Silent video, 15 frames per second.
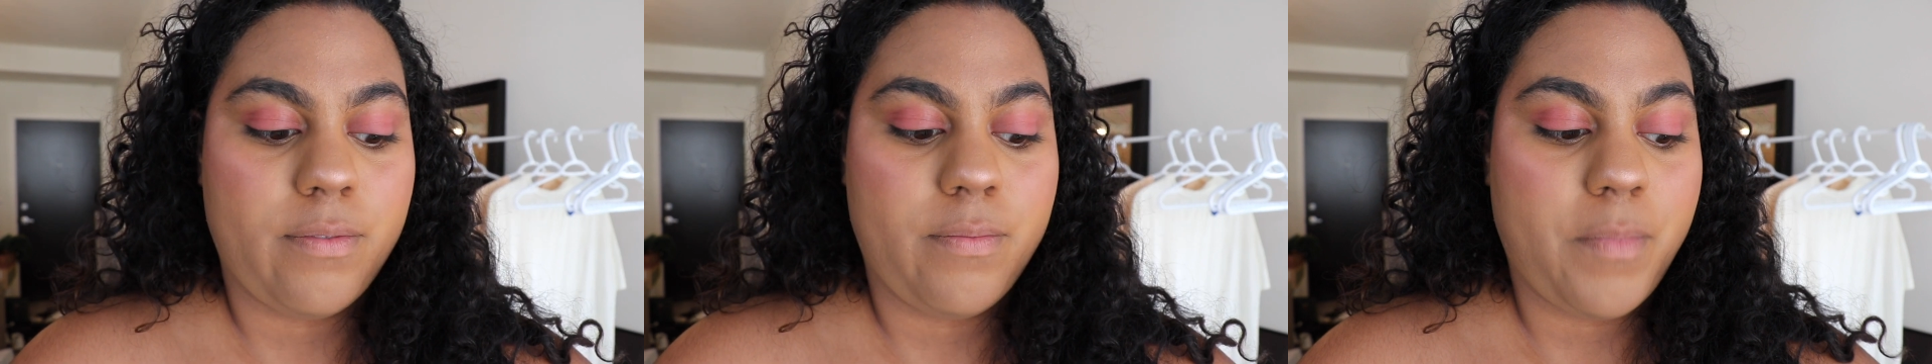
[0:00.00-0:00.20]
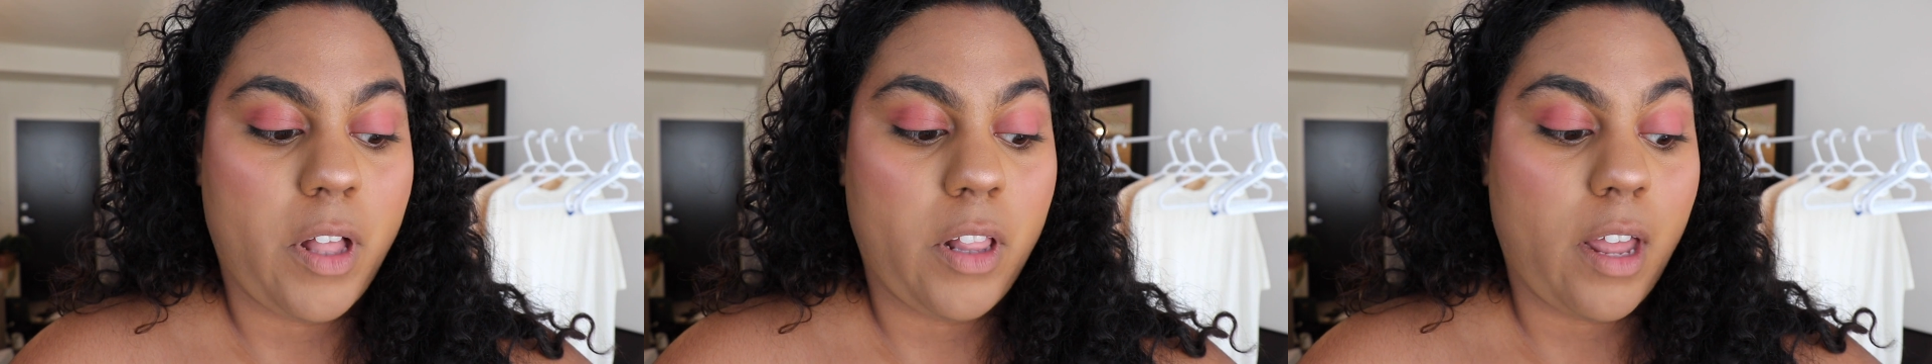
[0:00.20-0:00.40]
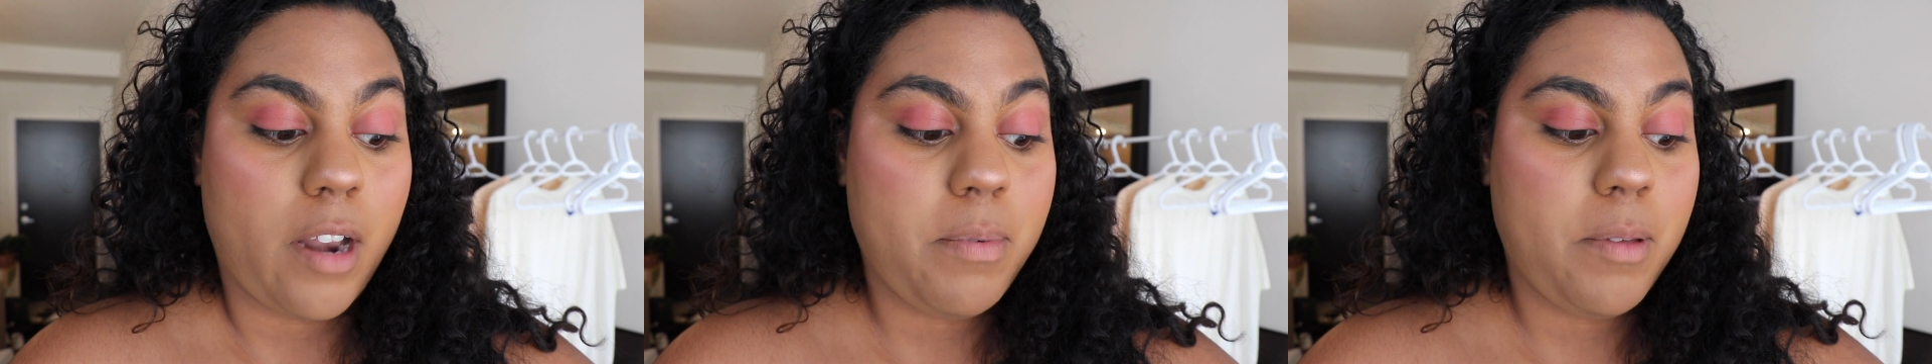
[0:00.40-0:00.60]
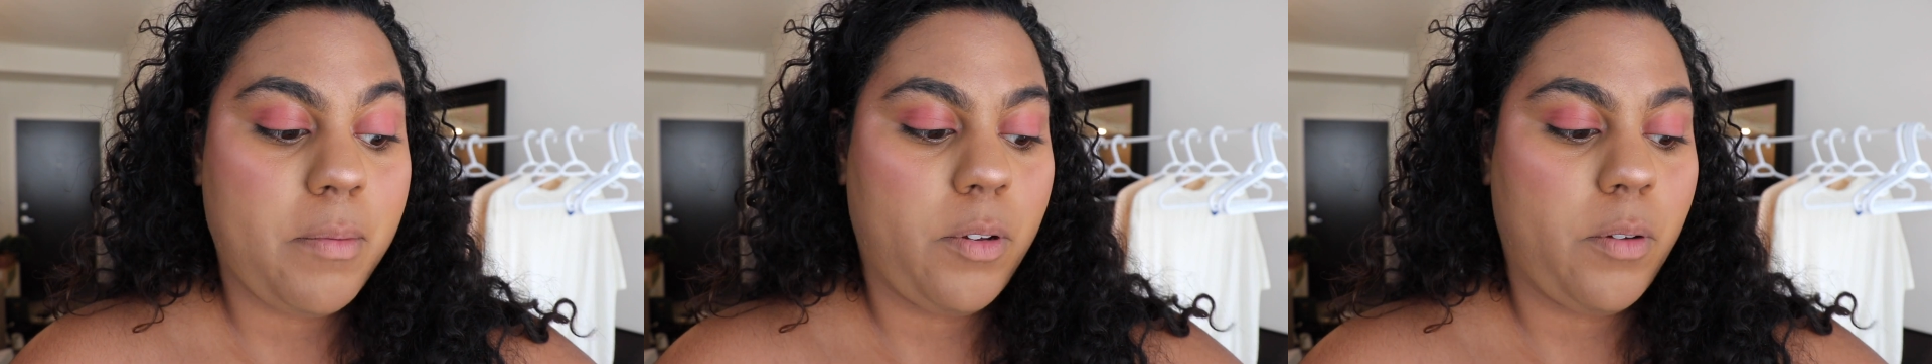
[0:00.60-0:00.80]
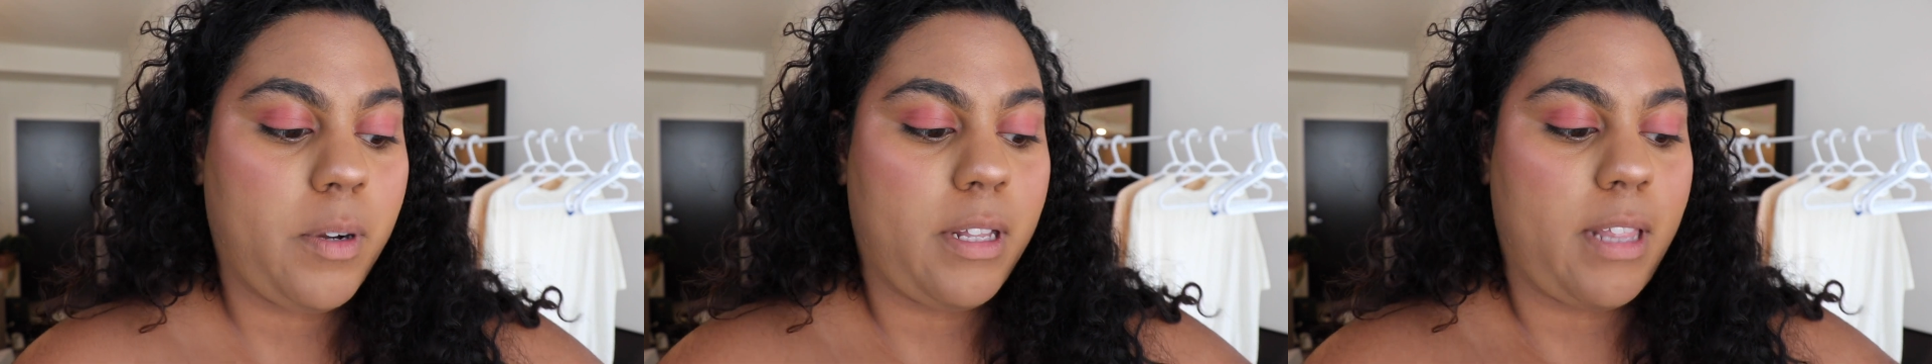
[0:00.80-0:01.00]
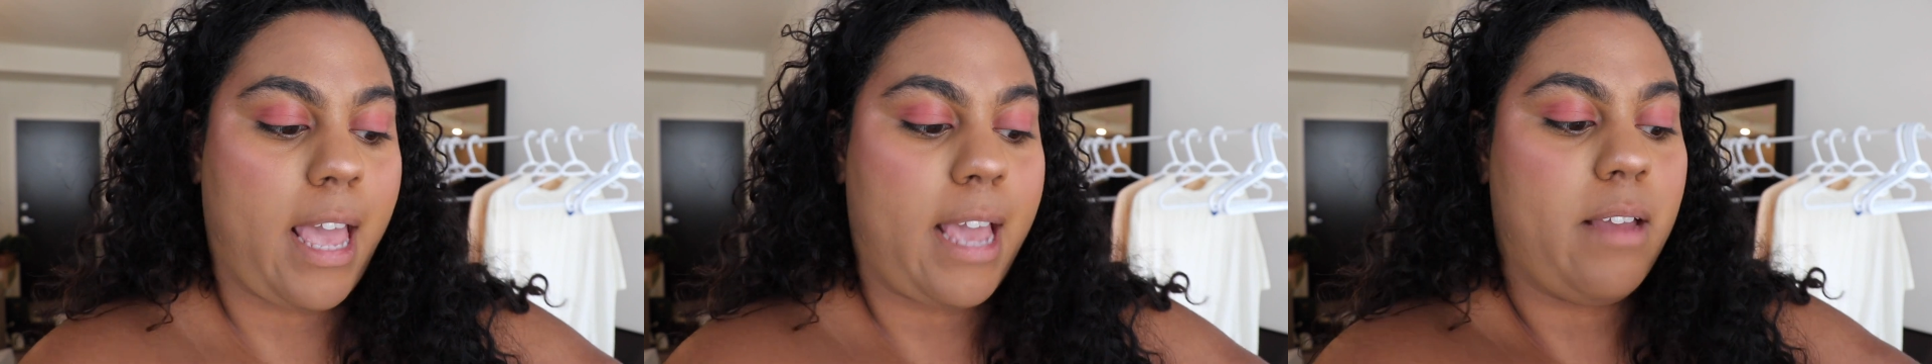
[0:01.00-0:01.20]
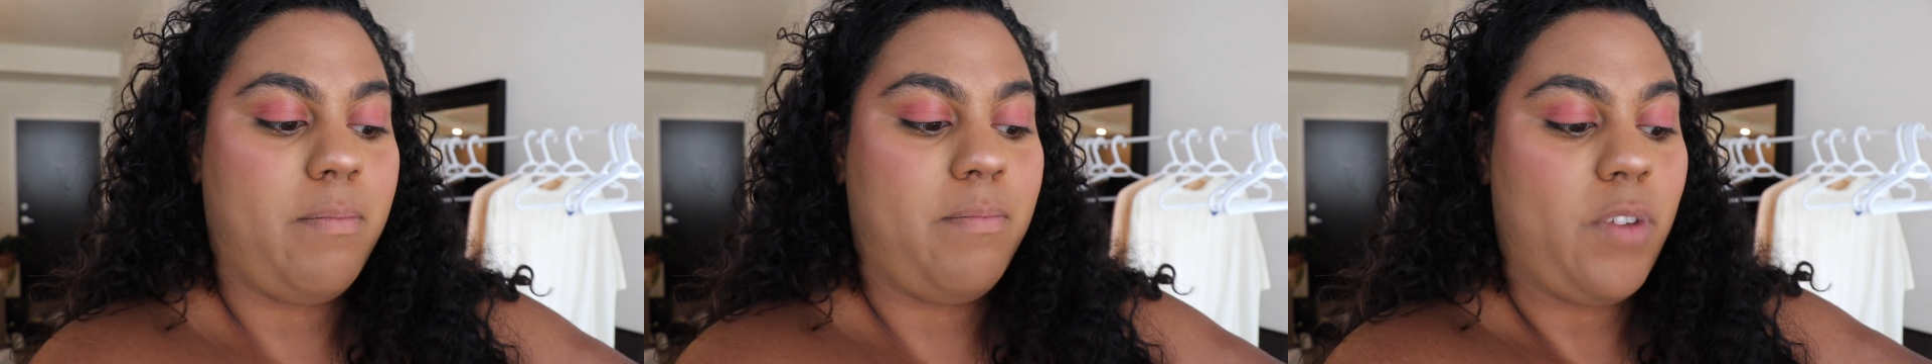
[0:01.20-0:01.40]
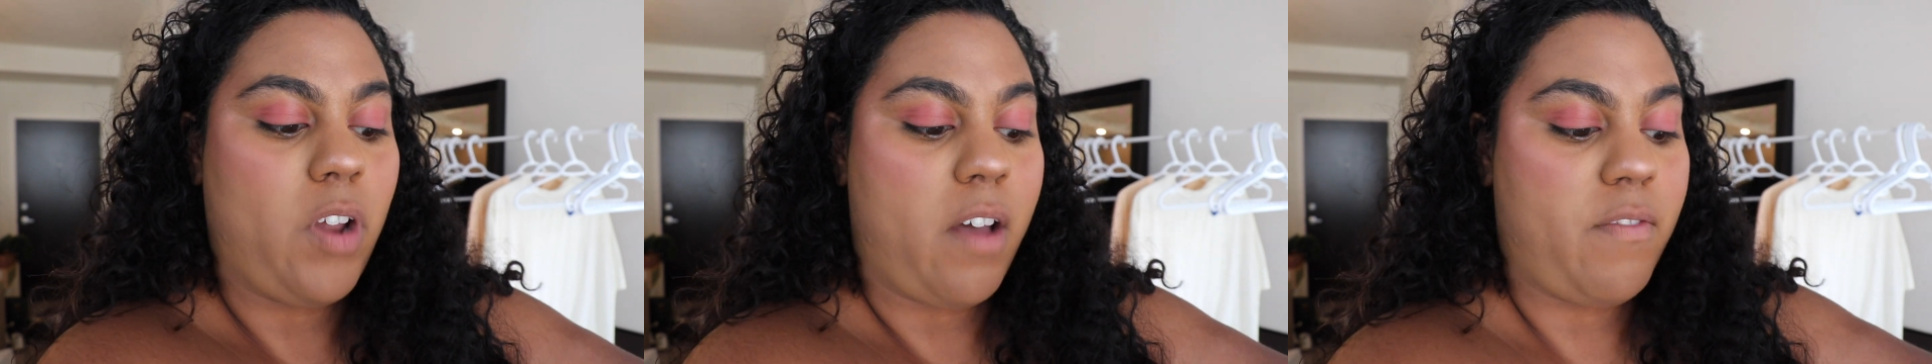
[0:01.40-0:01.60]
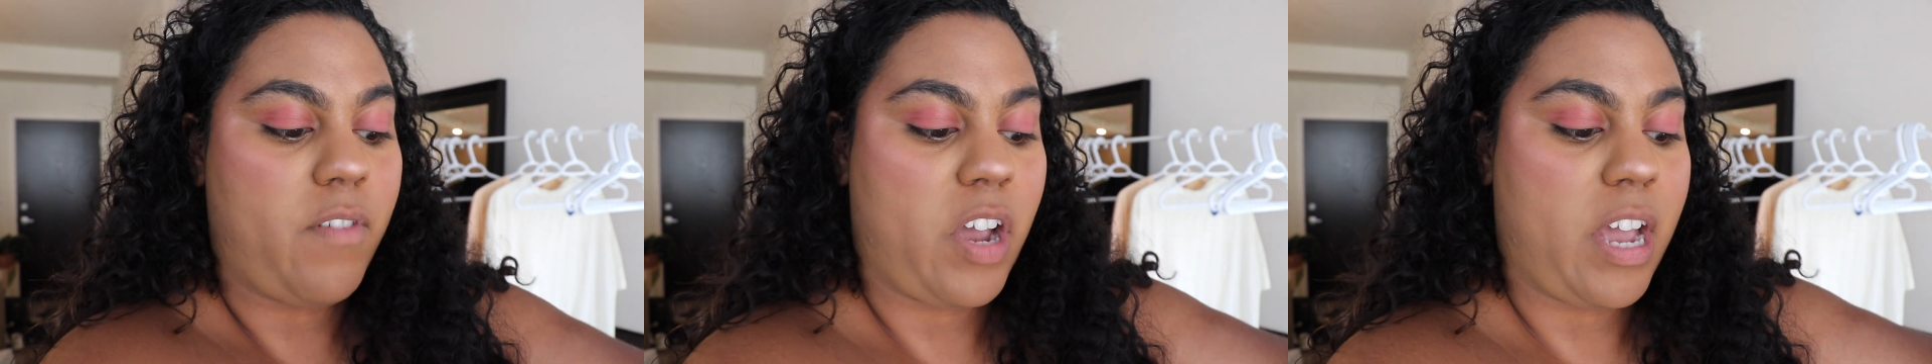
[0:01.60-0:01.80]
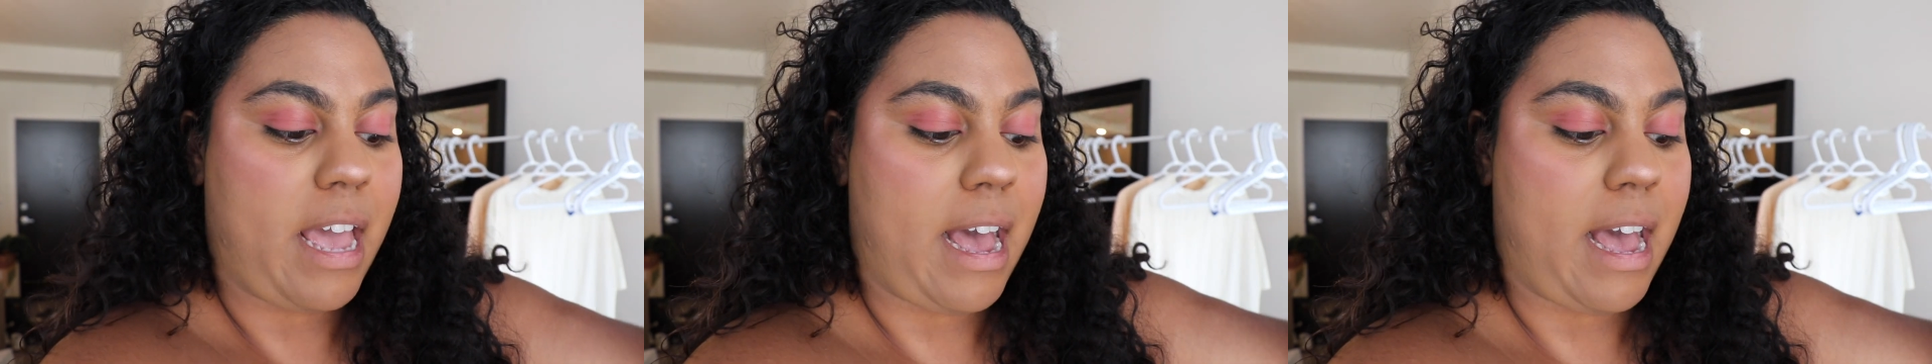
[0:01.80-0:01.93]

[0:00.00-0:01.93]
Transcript: a lot of people were like not very